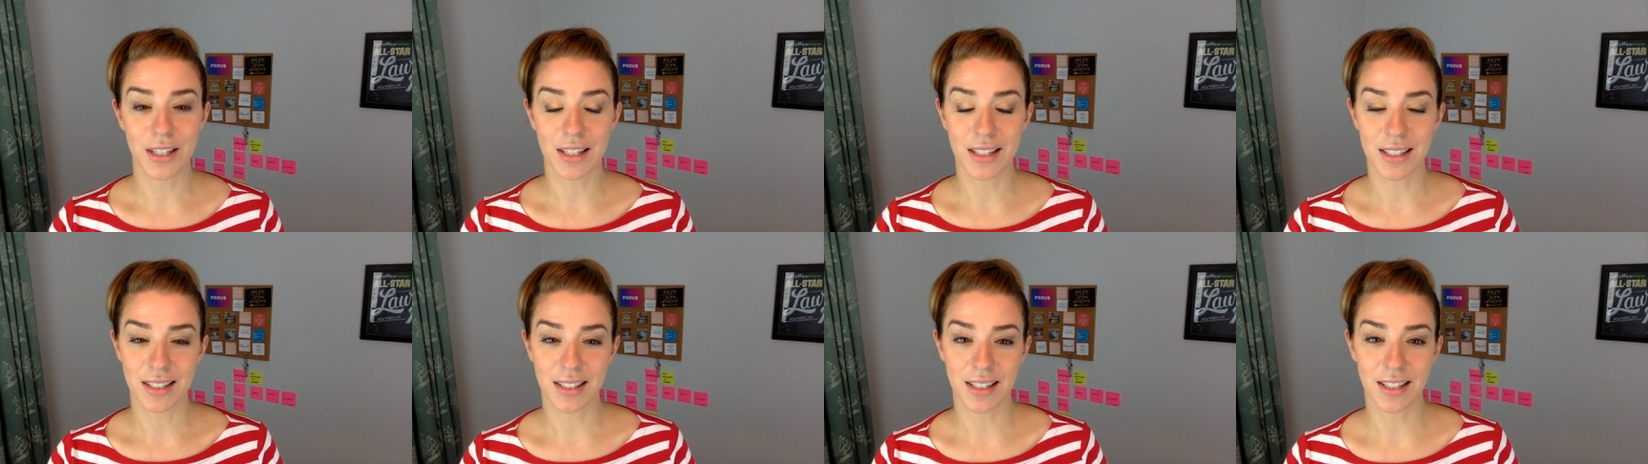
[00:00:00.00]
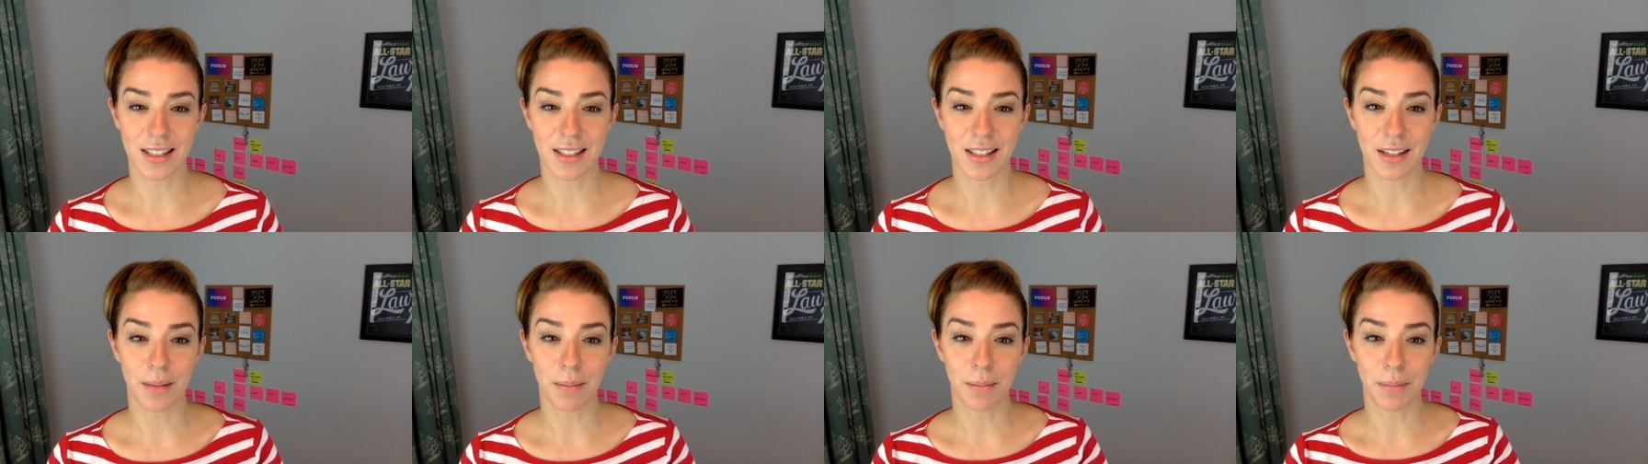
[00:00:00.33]
the
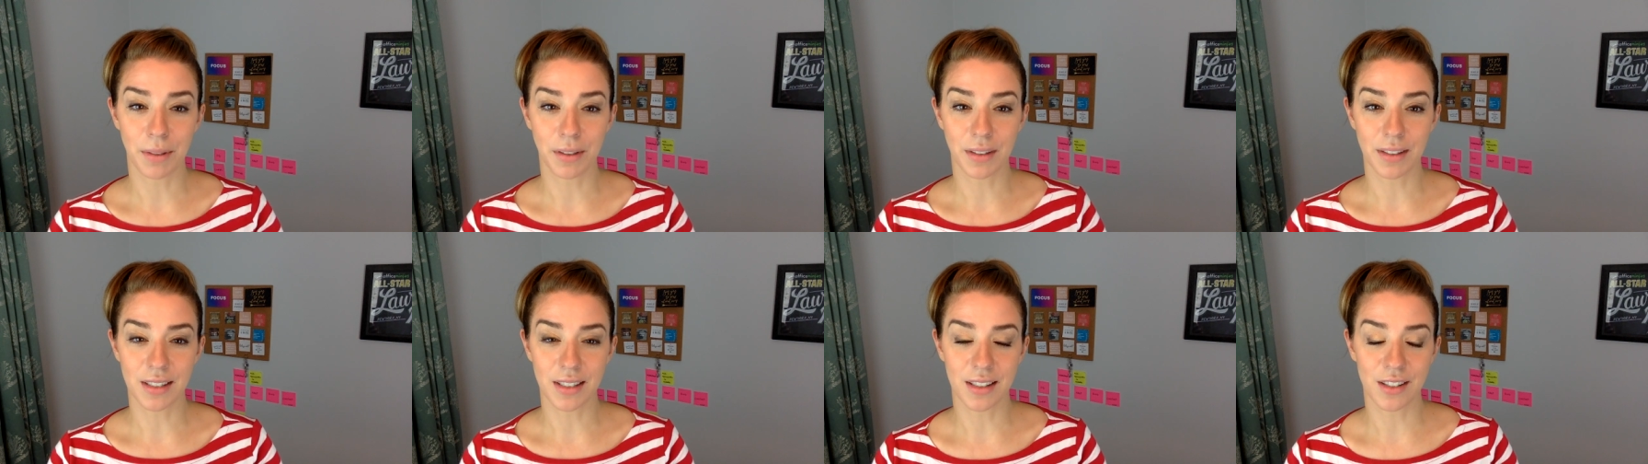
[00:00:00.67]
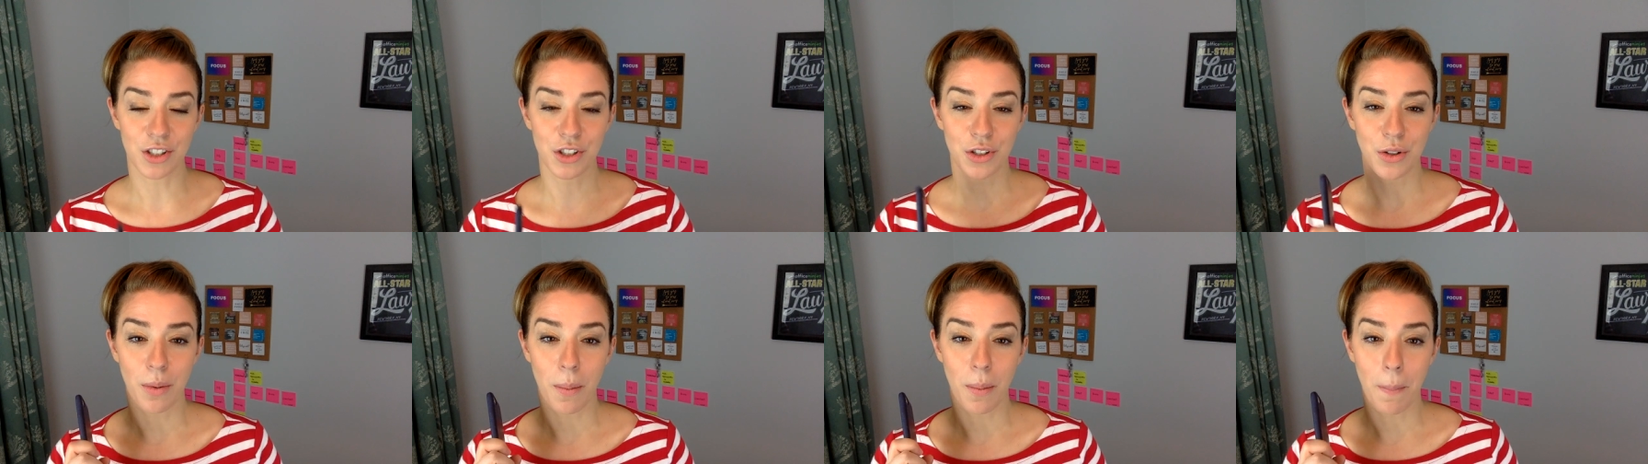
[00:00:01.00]
assistant built
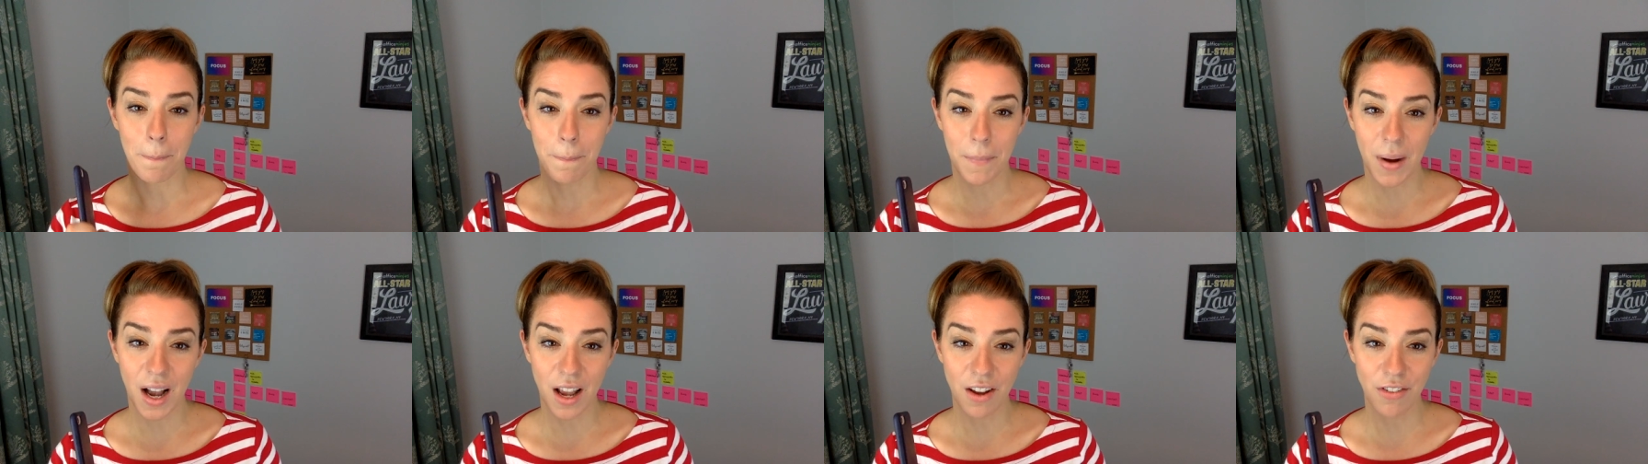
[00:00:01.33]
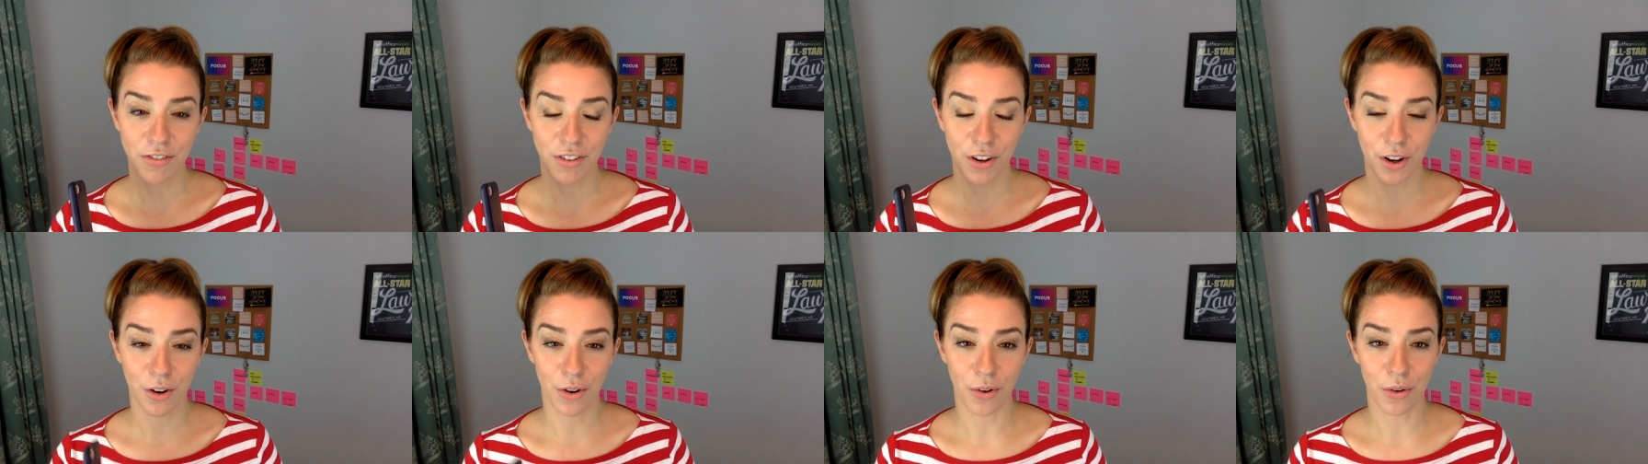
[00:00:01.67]
into my
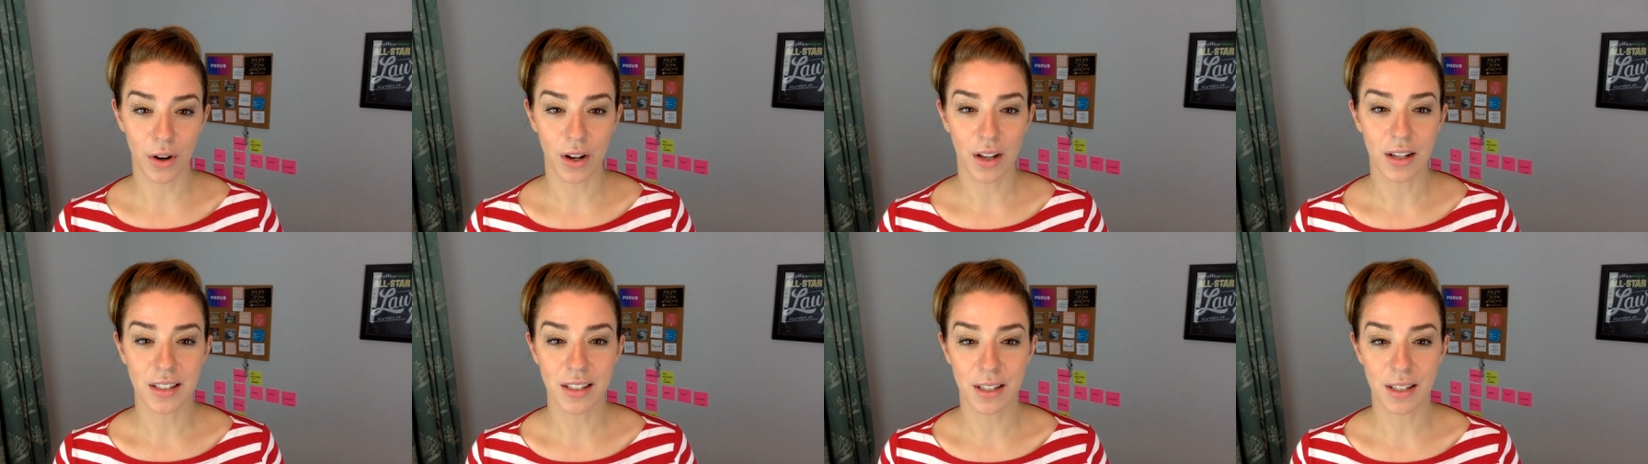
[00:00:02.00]
phone